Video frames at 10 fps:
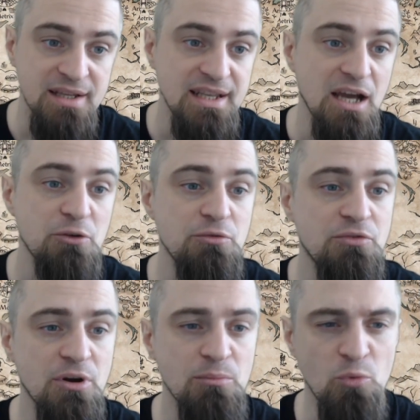Now,
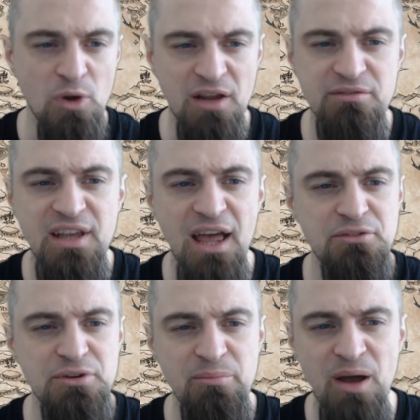from what I've
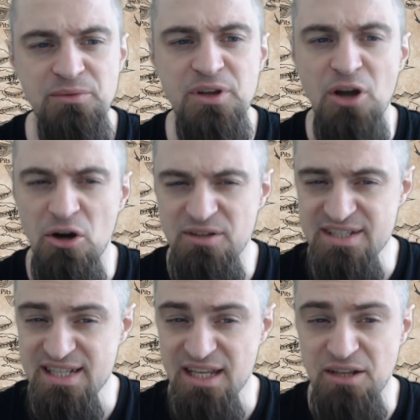gathered about the card
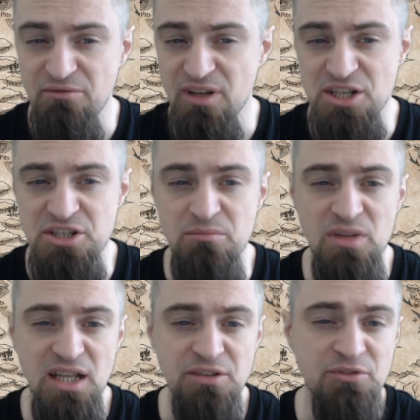design in Flesh and
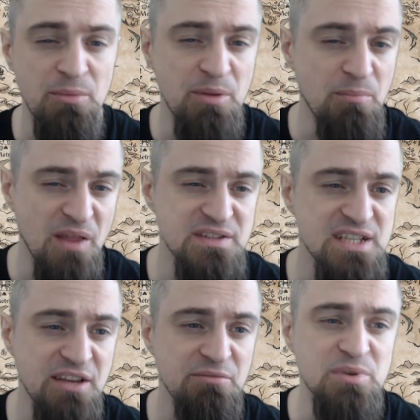Blood from the
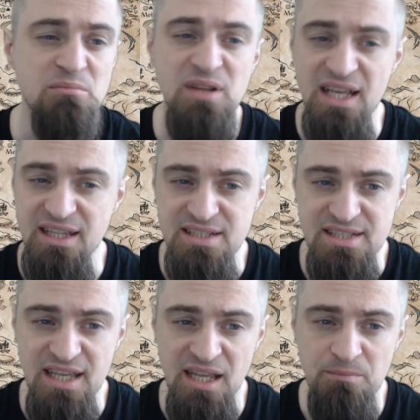months I've been playing this
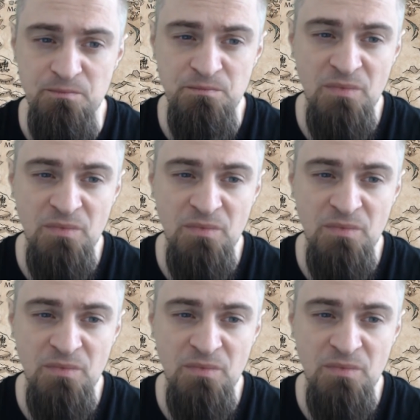game,